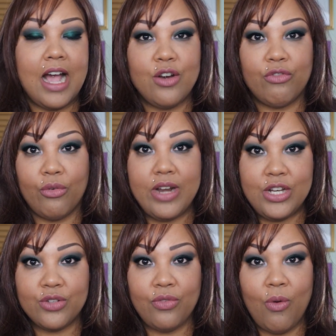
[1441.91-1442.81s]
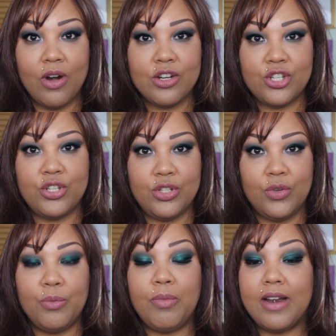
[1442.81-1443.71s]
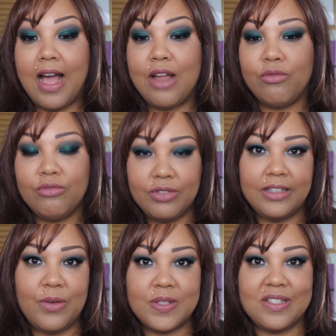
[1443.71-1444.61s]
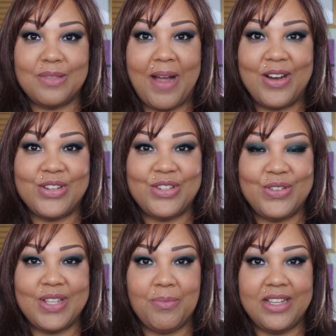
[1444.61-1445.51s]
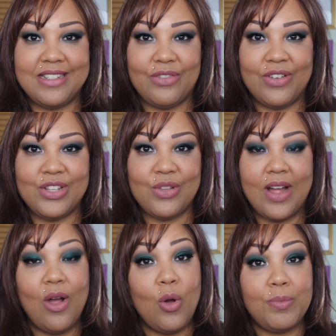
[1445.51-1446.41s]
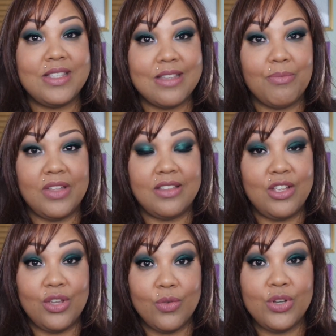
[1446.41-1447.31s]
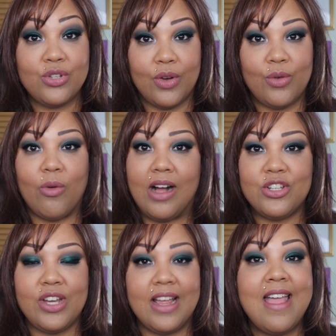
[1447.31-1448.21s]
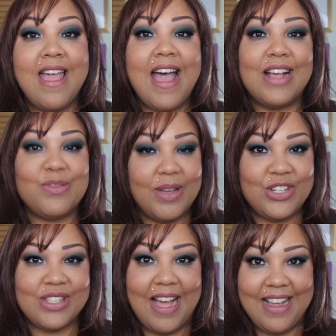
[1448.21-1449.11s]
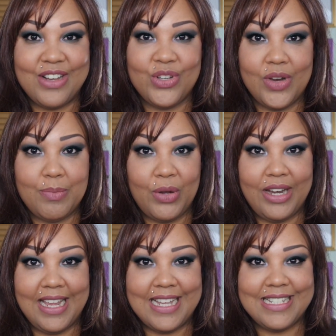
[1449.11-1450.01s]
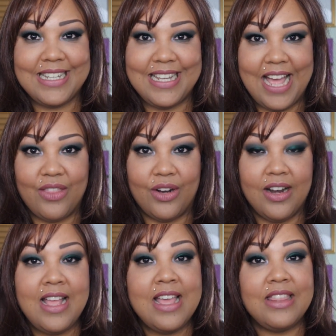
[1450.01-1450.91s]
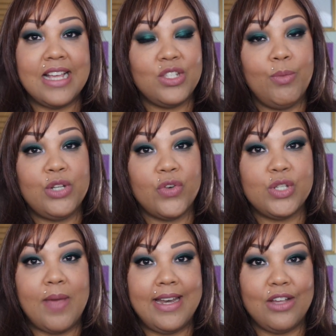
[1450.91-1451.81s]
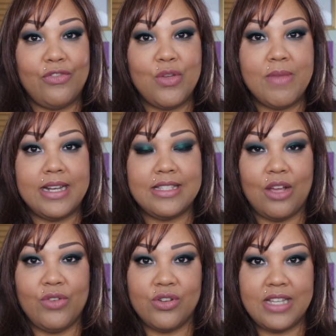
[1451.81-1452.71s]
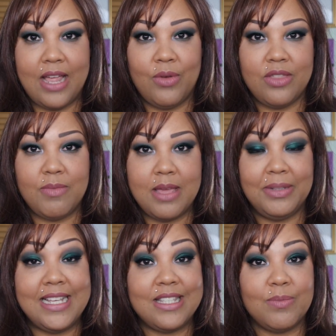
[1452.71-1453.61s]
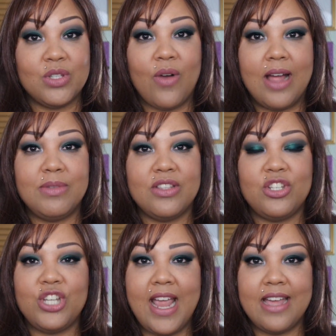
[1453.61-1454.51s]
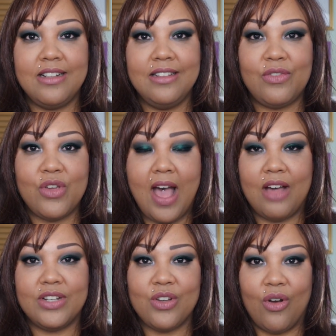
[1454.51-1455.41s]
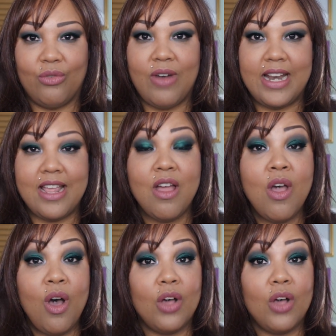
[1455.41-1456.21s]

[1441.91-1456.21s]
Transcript: kind of reach for to do, but I really was inspired to do something different. So I hope it's something that you enjoyed watching as much as I enjoyed putting it together. Thanks so much for spending a few minutes of your day with me. Please subscribe to the channel if you haven't already.